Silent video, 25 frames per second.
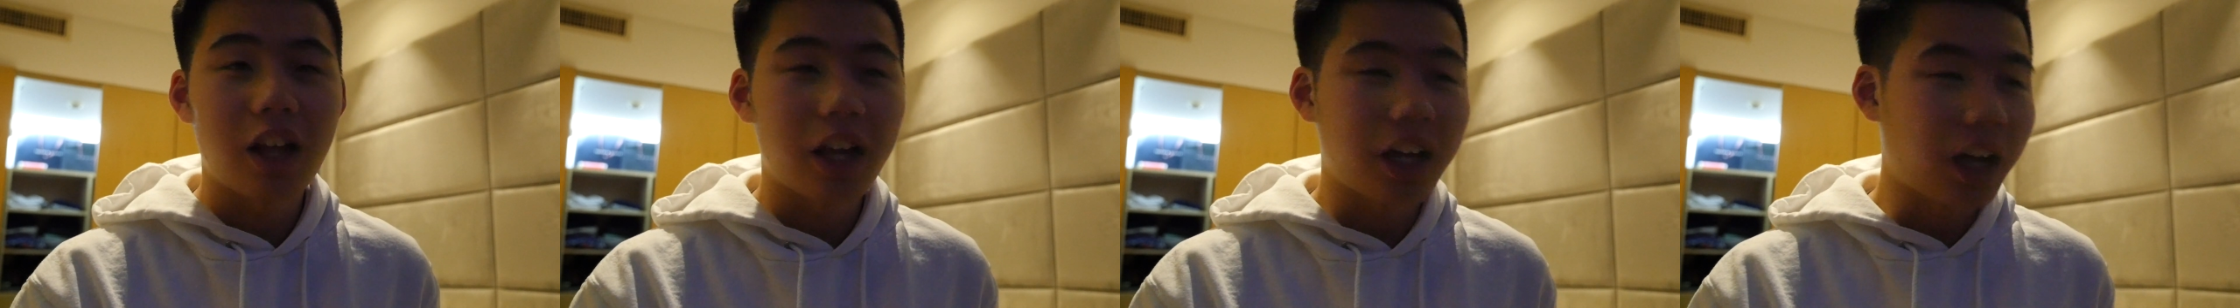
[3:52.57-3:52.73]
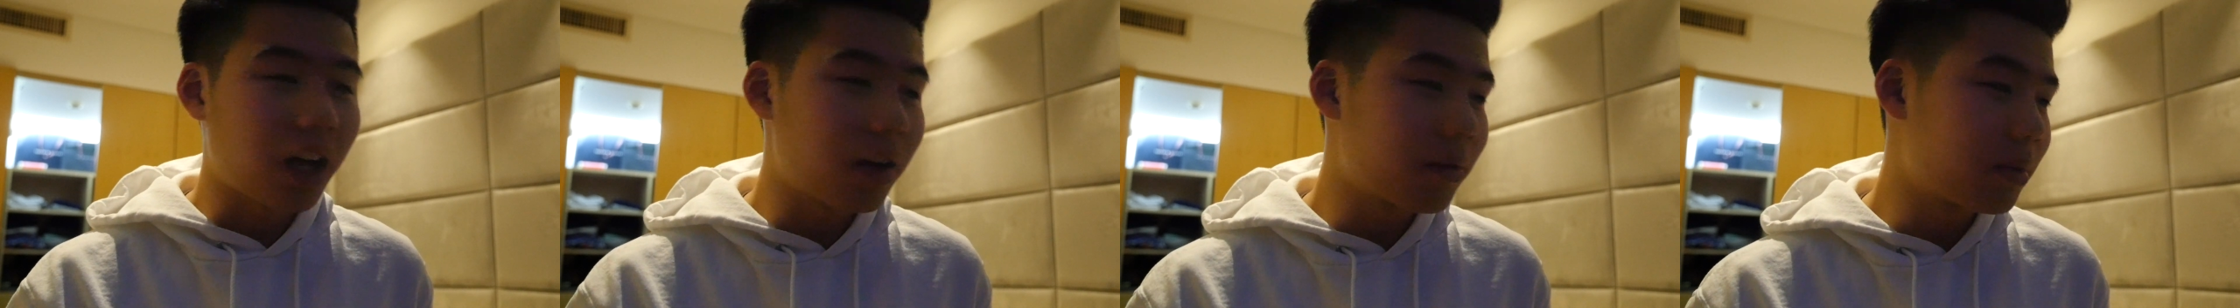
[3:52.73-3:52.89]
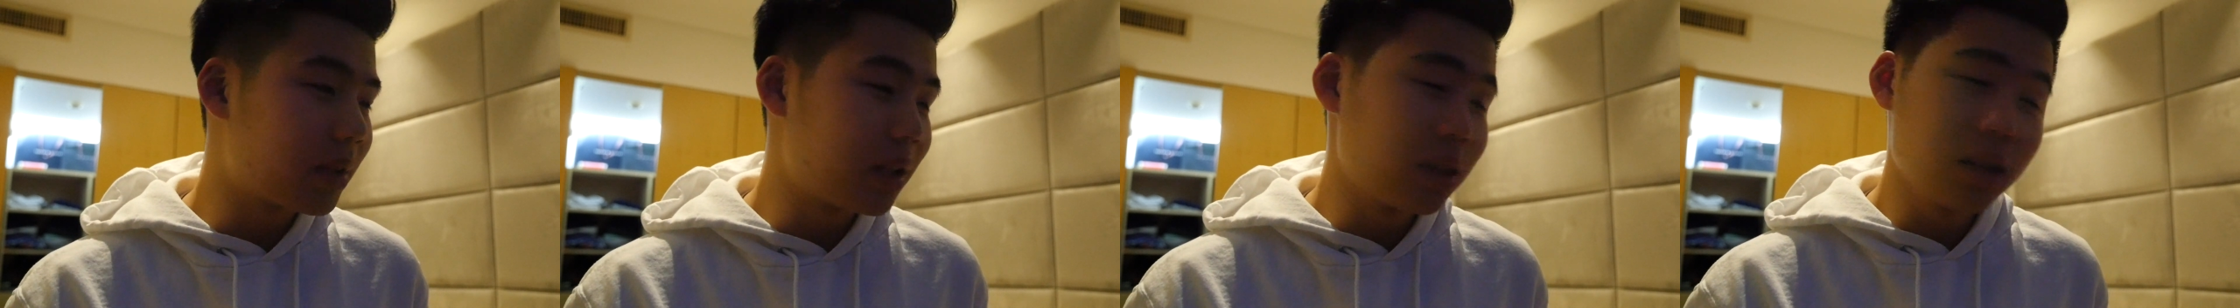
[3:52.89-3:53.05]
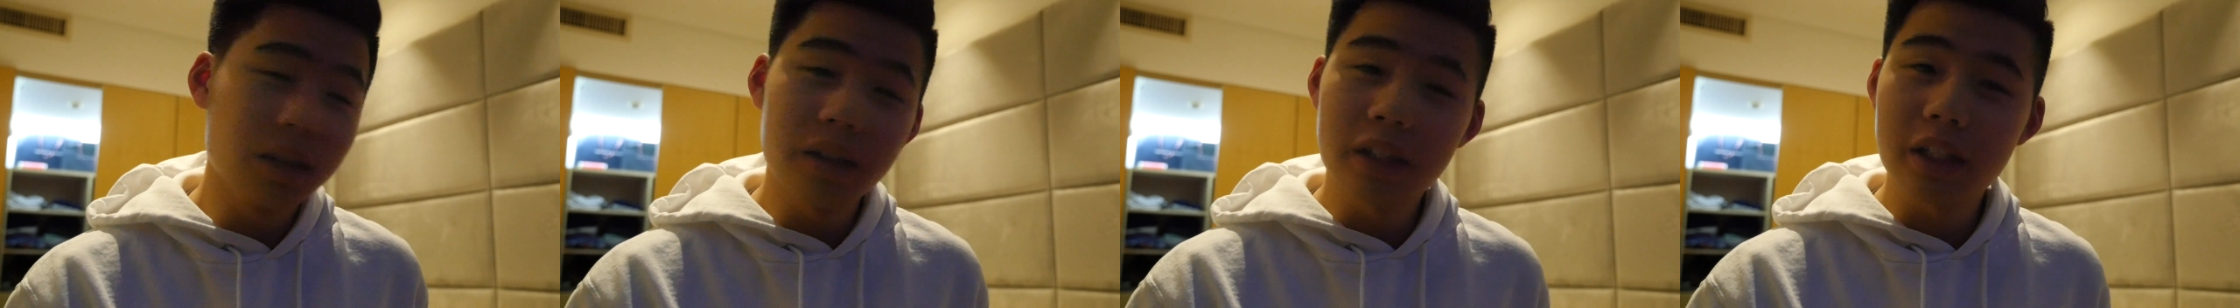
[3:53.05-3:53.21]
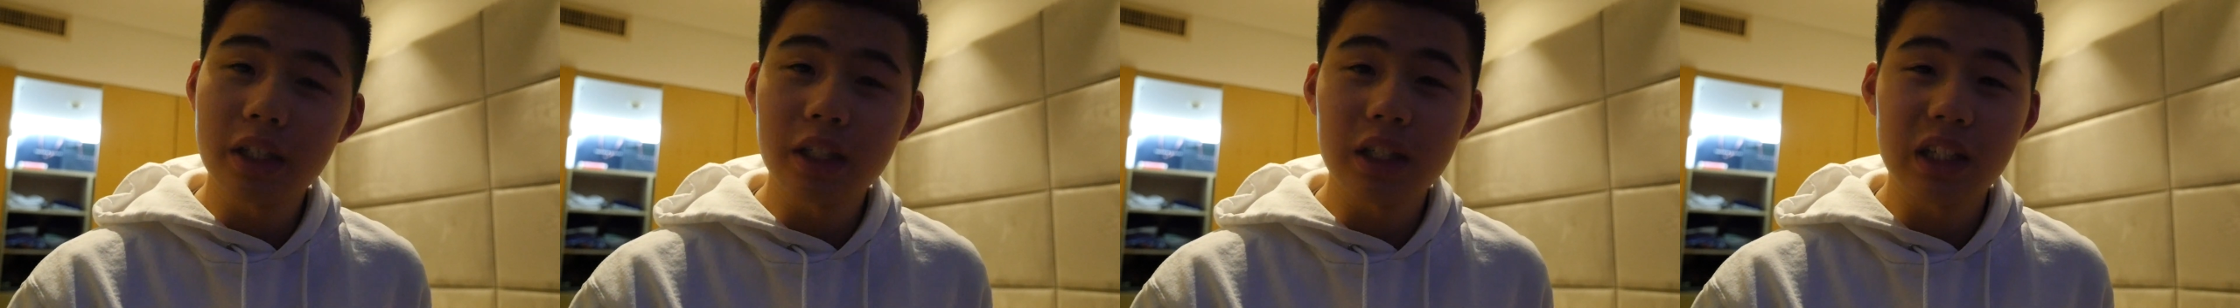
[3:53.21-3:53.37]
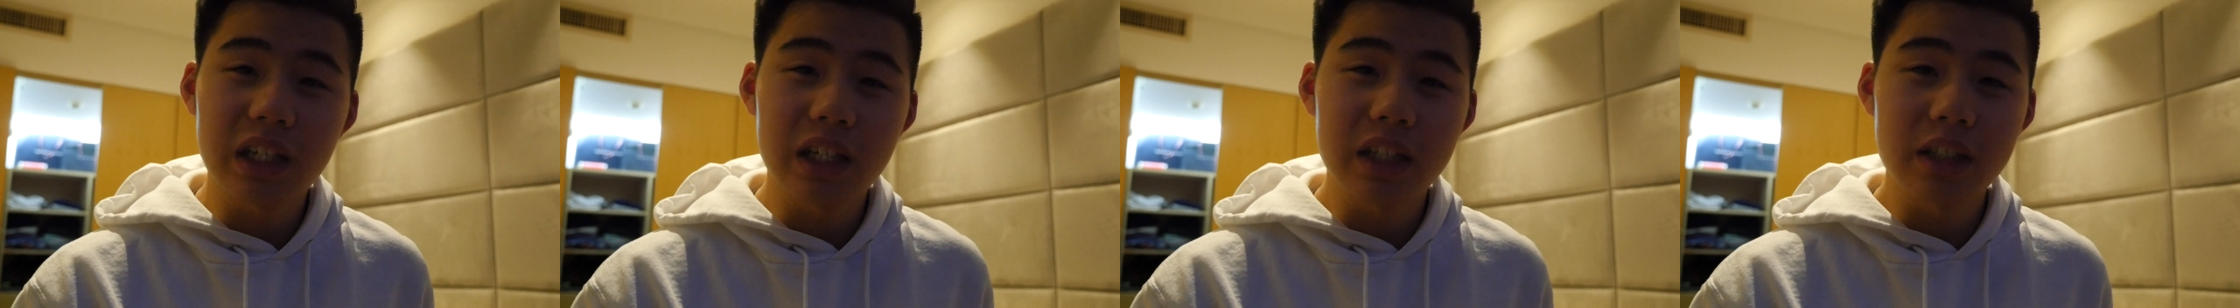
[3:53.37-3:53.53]
Like I've been
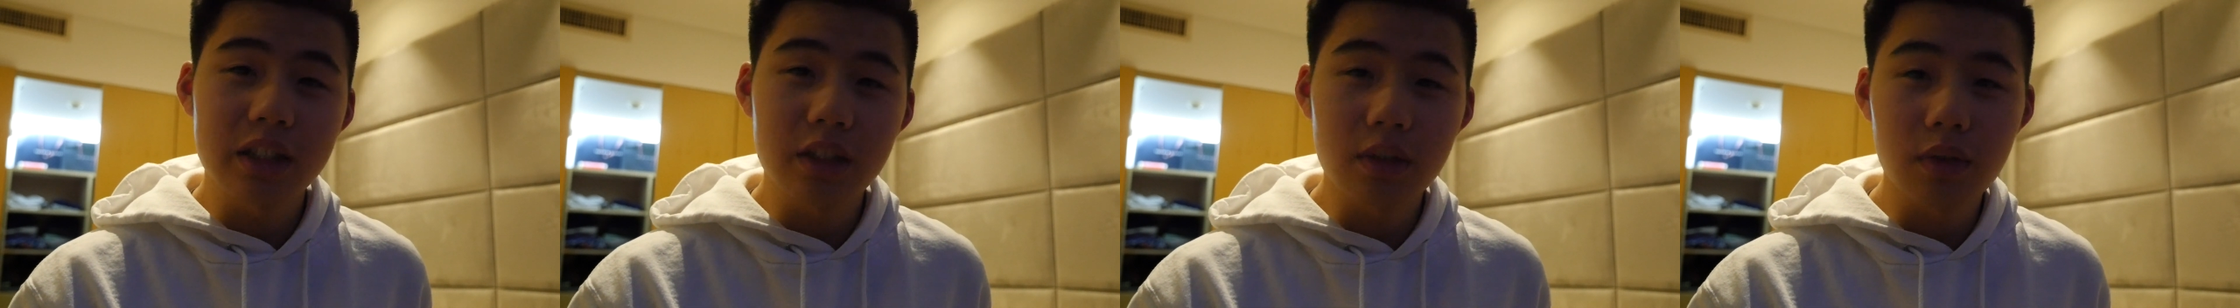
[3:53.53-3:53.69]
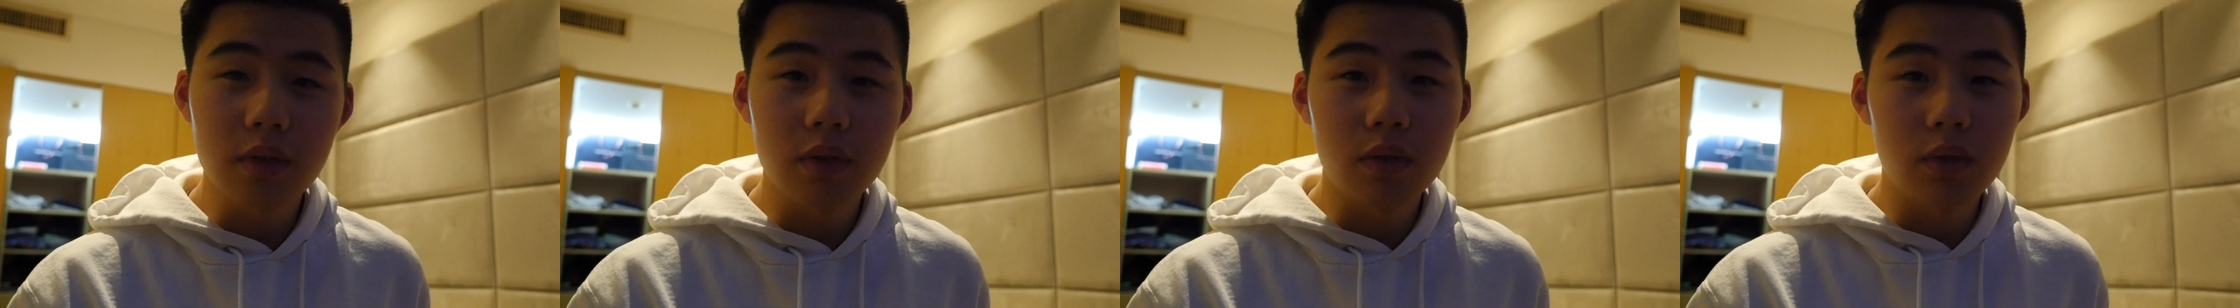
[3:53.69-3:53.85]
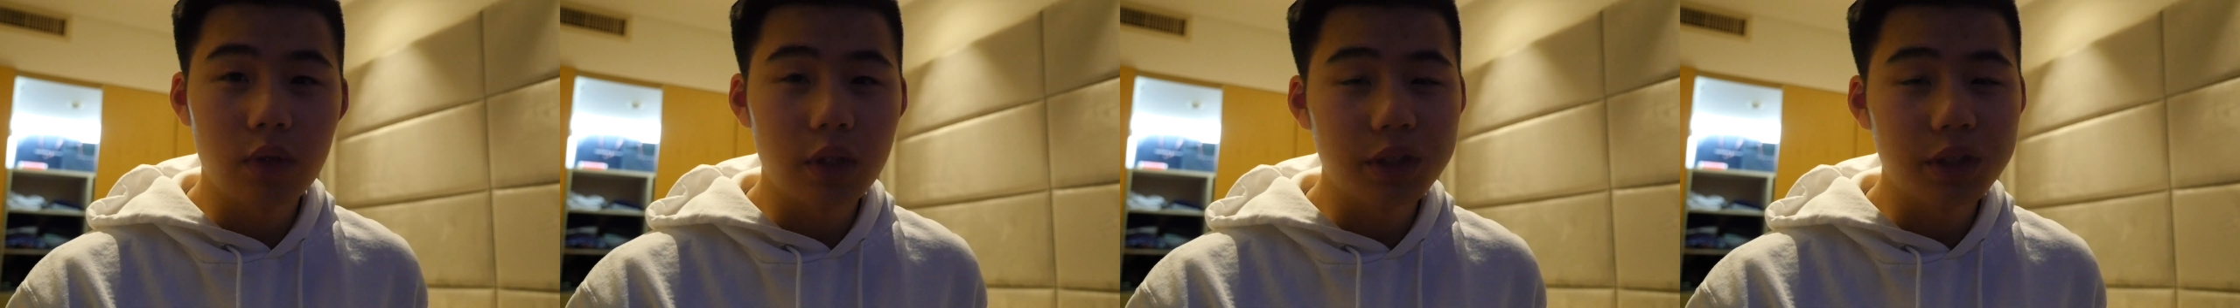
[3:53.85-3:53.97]
looking at different